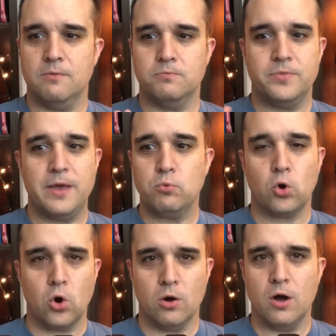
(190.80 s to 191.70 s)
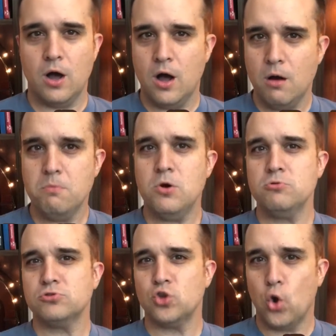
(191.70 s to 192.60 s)
they were
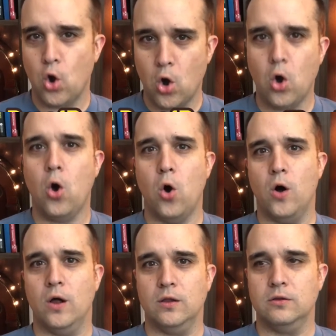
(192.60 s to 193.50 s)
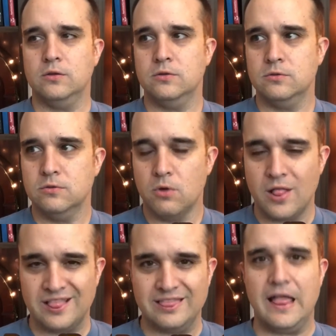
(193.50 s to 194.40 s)
almost all
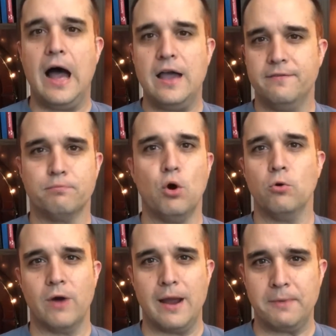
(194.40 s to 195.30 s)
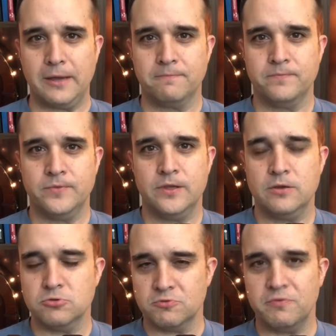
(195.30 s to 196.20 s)
live programming. It
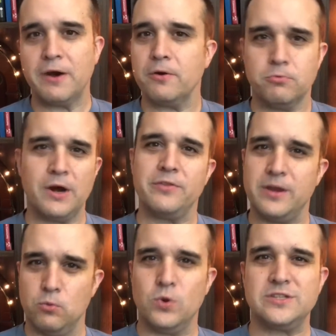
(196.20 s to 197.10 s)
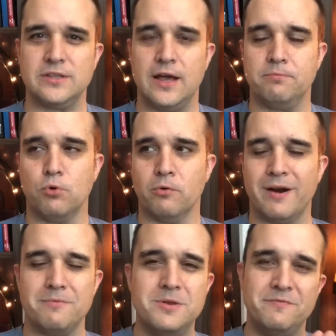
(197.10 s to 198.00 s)
was very rare that it wasn't live
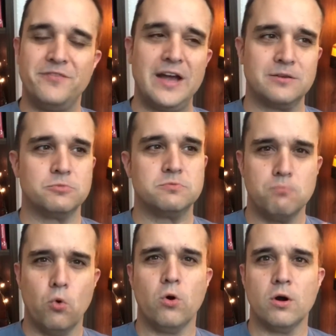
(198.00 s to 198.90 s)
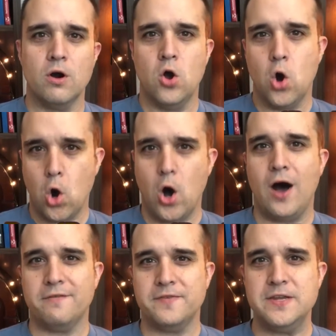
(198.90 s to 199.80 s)
programming. In fact, it was more
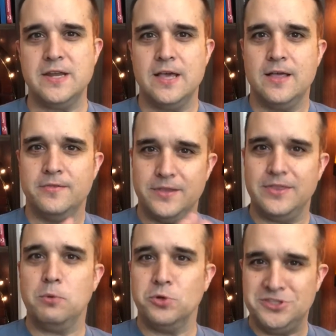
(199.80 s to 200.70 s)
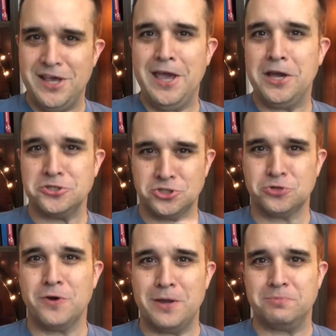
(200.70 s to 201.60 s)
often that they would take a
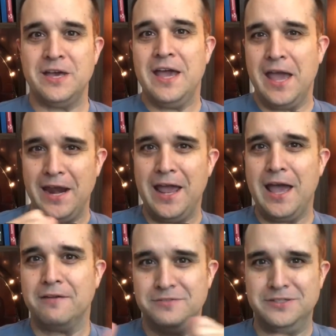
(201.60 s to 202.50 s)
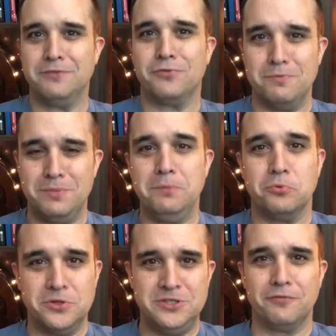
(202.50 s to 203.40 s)
script and have different
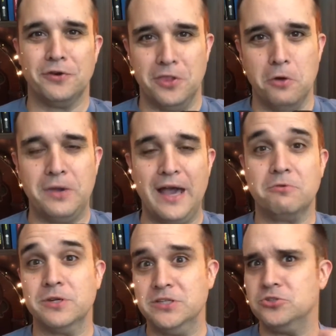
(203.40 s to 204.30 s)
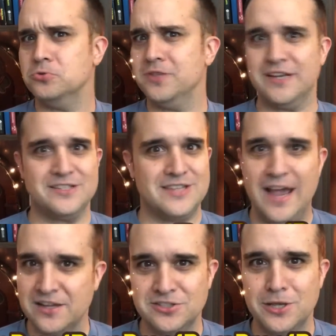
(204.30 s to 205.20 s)
people in different localities do the
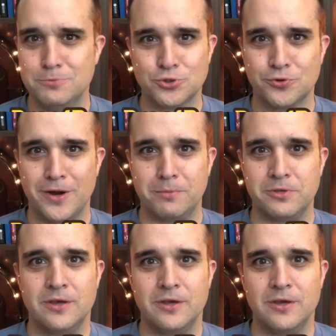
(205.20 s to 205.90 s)
exact same script